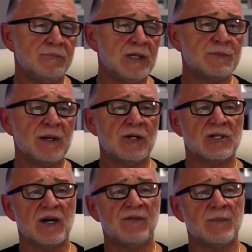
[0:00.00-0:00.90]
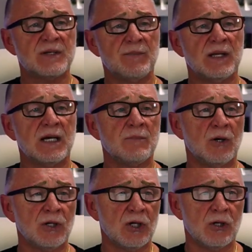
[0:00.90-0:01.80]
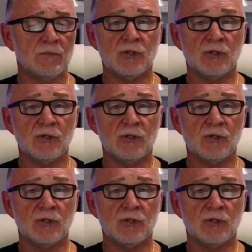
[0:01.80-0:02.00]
Just pick yourself up something, come on home.